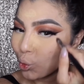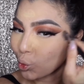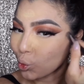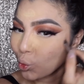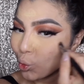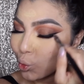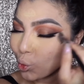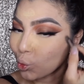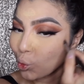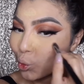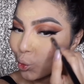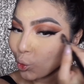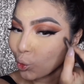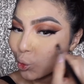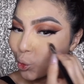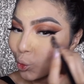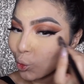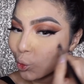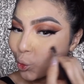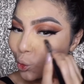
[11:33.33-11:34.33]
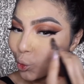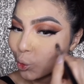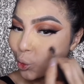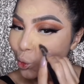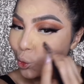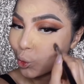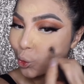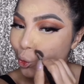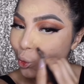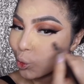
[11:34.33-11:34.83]

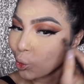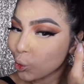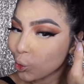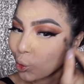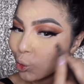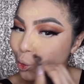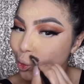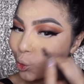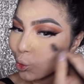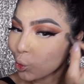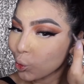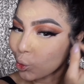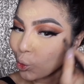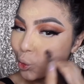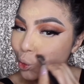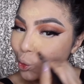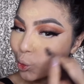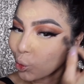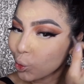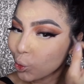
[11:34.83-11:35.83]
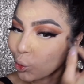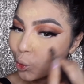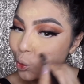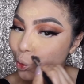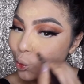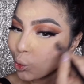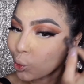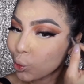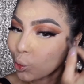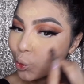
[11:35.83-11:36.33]

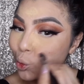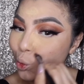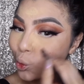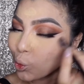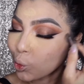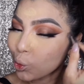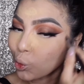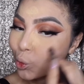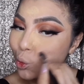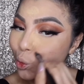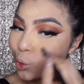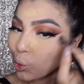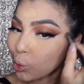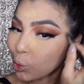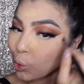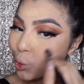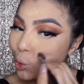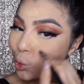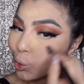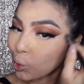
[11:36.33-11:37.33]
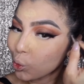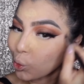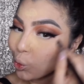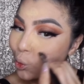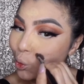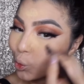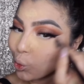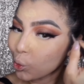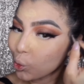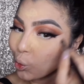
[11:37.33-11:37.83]

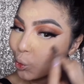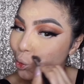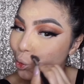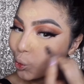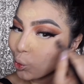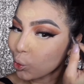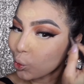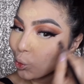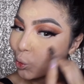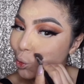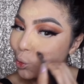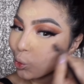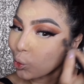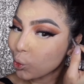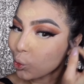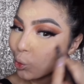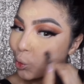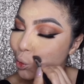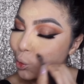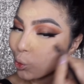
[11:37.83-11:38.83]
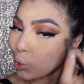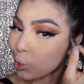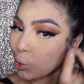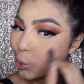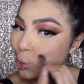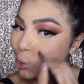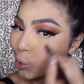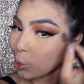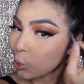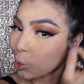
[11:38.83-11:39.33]

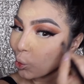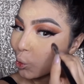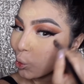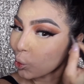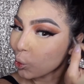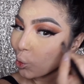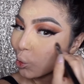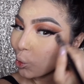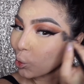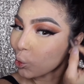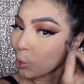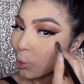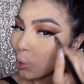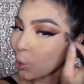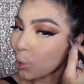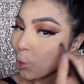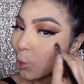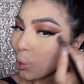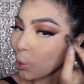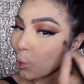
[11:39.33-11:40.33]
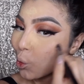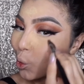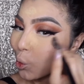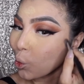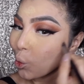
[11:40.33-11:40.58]
No one is speaking in this clip.